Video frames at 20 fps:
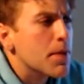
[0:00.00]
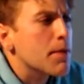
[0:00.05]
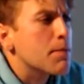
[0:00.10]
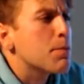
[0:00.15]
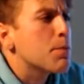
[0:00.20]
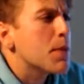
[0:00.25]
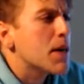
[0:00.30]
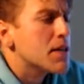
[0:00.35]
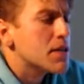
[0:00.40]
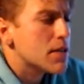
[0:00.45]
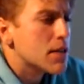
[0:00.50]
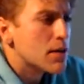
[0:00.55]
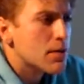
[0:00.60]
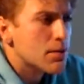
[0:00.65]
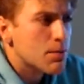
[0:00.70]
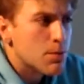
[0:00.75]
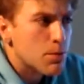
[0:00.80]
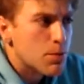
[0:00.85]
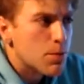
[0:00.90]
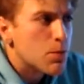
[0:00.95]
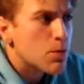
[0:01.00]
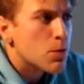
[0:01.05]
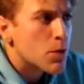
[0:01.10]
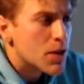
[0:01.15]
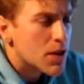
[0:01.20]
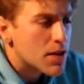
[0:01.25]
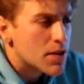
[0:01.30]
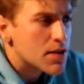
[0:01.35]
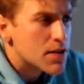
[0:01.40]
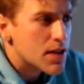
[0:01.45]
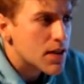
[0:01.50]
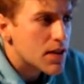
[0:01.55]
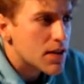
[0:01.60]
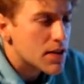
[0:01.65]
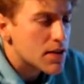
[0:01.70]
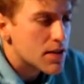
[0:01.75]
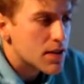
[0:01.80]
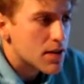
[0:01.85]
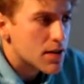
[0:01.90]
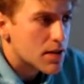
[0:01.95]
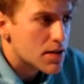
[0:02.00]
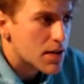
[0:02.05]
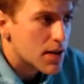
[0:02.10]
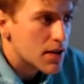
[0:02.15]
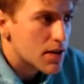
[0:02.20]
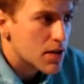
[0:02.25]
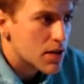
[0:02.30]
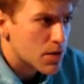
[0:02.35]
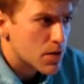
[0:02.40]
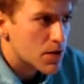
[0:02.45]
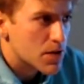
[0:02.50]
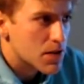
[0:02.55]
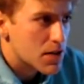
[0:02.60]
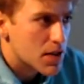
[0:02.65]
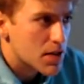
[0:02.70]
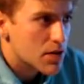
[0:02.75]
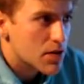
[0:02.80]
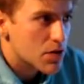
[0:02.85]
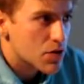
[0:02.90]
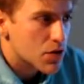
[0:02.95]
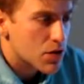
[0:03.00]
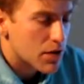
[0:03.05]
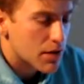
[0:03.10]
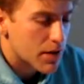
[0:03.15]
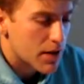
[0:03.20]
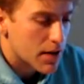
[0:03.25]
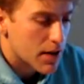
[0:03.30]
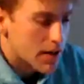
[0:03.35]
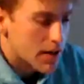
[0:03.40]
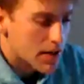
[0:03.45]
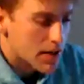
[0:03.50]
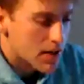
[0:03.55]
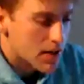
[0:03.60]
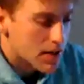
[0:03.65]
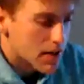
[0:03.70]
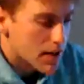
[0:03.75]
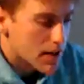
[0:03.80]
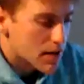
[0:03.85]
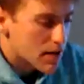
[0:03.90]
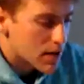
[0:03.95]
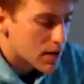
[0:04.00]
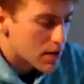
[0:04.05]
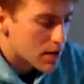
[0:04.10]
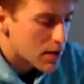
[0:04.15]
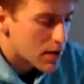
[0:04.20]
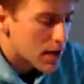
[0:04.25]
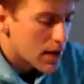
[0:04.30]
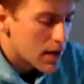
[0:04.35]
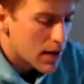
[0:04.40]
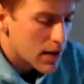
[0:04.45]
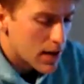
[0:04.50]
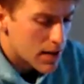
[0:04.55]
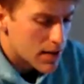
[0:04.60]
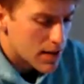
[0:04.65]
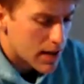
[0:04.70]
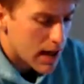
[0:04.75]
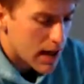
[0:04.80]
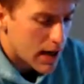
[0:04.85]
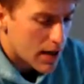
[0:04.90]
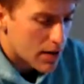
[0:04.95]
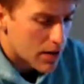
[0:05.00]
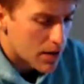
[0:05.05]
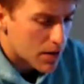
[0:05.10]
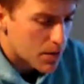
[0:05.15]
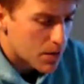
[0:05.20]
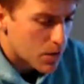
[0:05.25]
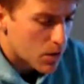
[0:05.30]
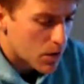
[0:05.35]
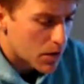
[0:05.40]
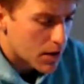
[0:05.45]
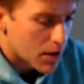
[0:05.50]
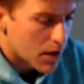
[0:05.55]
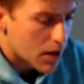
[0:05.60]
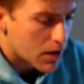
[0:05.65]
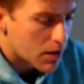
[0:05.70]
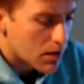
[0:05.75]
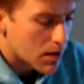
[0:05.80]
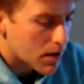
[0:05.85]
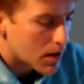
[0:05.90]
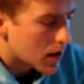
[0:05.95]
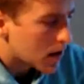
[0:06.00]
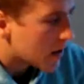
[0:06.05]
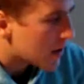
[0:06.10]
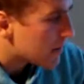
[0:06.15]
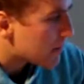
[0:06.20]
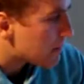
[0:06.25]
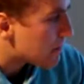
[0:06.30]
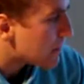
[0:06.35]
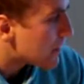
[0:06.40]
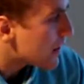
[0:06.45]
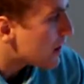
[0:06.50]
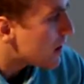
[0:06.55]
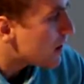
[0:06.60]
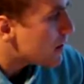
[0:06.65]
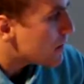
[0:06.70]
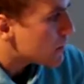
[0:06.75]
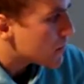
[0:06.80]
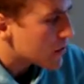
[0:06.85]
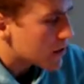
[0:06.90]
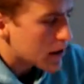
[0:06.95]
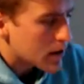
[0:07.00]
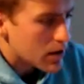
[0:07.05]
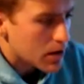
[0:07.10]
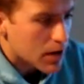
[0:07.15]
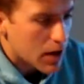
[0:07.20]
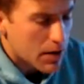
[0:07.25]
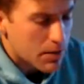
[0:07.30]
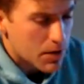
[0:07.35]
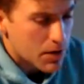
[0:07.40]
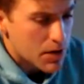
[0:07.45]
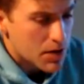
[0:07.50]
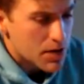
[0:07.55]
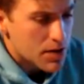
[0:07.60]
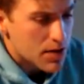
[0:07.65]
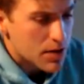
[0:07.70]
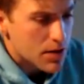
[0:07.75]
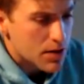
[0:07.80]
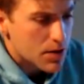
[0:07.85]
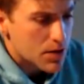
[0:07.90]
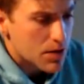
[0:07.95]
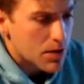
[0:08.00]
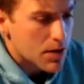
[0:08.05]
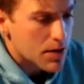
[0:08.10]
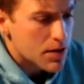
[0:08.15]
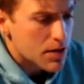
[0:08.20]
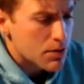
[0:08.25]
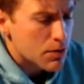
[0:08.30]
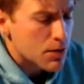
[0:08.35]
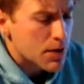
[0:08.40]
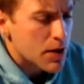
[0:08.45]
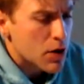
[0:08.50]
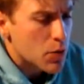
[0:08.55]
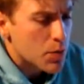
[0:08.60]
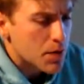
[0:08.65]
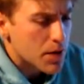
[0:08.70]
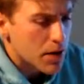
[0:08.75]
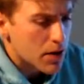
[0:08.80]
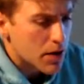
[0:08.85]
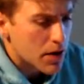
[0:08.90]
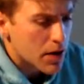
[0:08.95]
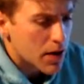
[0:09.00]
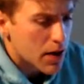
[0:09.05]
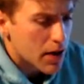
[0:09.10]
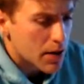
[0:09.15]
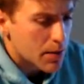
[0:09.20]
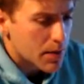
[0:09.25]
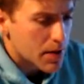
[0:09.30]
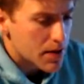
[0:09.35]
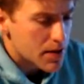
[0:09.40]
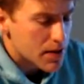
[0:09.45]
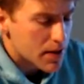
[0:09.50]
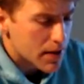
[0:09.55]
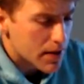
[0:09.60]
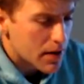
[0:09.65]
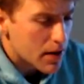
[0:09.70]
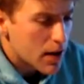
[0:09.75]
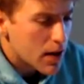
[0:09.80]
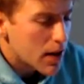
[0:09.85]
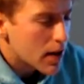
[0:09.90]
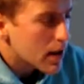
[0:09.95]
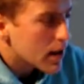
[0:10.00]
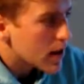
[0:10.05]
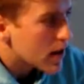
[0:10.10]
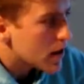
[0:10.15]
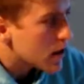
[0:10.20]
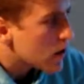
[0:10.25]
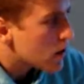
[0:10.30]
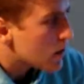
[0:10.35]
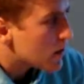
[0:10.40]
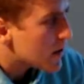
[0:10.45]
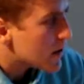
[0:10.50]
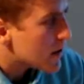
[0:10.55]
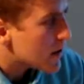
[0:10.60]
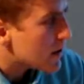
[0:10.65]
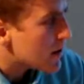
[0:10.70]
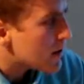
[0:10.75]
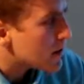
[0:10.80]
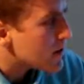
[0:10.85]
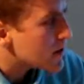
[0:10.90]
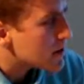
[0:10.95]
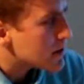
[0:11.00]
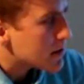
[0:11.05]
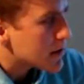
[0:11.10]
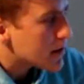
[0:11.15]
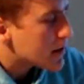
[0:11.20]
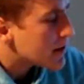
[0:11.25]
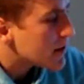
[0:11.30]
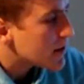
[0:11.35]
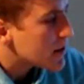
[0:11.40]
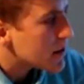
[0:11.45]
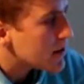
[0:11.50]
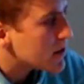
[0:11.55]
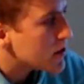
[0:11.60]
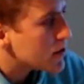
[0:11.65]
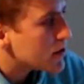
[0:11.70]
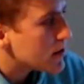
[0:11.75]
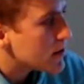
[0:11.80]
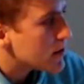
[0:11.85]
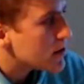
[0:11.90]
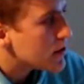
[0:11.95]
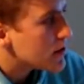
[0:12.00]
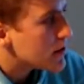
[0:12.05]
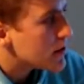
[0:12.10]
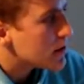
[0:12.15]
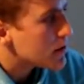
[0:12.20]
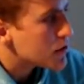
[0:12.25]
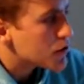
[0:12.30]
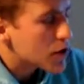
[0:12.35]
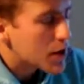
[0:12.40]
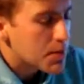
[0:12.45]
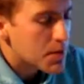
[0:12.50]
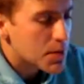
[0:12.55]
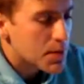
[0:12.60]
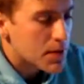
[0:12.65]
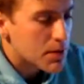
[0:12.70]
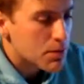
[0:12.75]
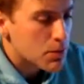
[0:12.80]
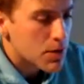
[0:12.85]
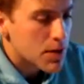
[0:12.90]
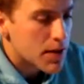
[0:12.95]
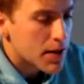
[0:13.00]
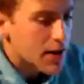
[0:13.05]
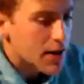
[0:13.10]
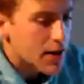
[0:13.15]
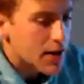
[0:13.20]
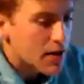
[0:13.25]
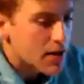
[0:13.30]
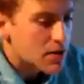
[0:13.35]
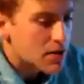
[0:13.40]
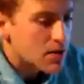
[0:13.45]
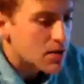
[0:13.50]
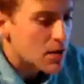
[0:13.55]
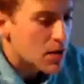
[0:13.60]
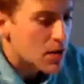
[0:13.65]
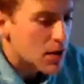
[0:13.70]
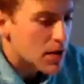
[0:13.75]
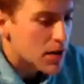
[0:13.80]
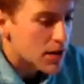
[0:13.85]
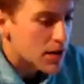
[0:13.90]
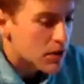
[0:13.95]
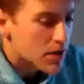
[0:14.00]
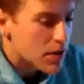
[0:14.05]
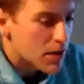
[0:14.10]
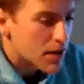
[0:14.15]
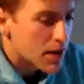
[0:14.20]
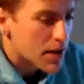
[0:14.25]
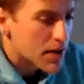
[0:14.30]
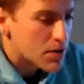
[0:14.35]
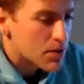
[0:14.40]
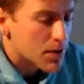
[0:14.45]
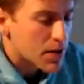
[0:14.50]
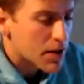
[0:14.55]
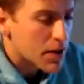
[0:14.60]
based on what the CDC, the Center for Disease Control of the United States, has gathered for for their governors to reopen their economies. There's Trump's been ridiculous for a lot of different things when it